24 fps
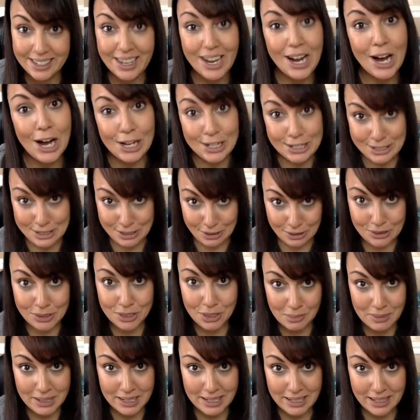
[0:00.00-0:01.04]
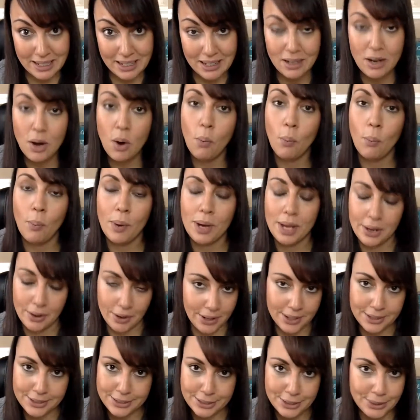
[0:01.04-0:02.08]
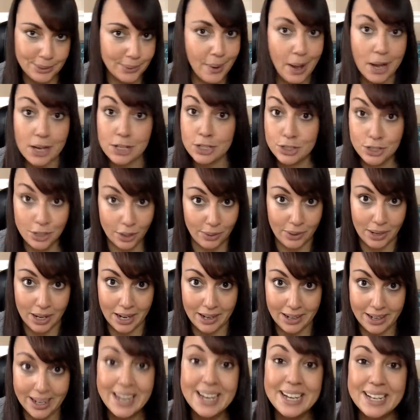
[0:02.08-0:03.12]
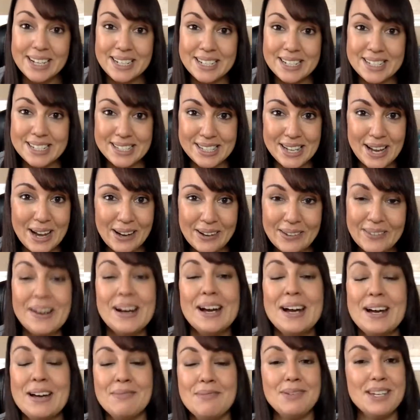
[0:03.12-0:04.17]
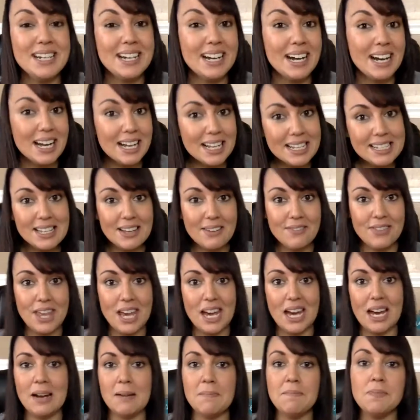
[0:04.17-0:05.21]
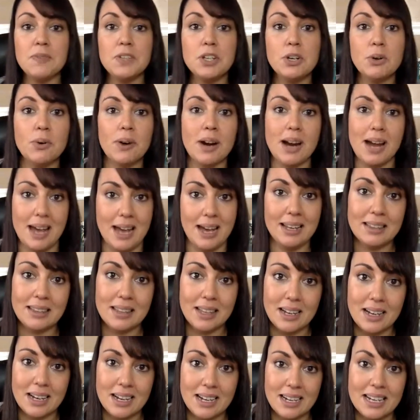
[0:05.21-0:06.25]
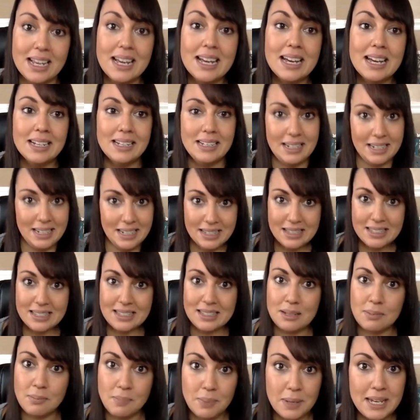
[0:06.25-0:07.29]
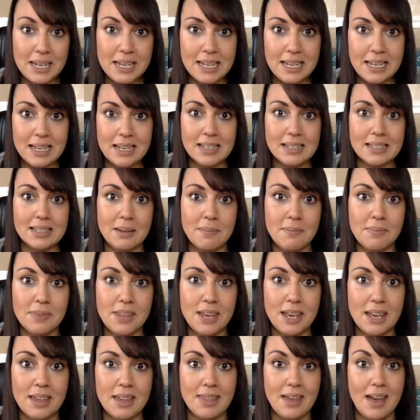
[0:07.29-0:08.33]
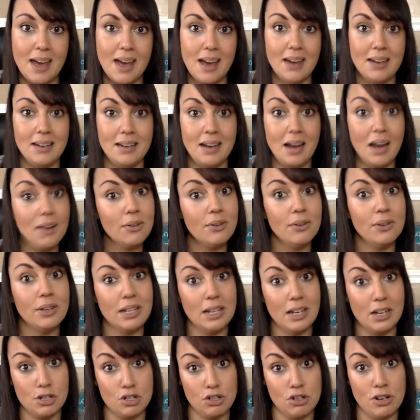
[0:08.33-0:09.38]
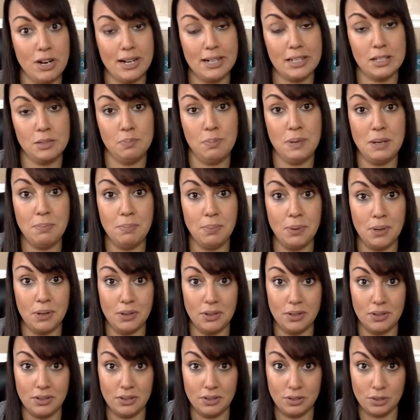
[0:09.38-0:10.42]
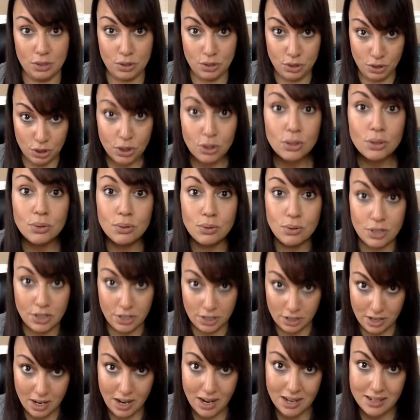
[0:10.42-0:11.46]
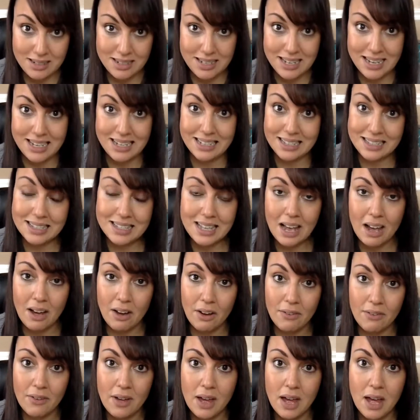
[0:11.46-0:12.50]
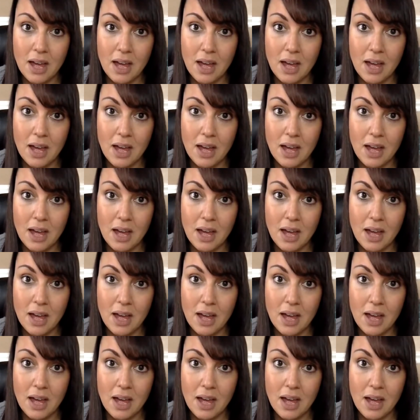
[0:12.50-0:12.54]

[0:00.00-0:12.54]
on social media. We all do, don't lie. So because of that, your headline needs to be something that not only attracts people to your content itself,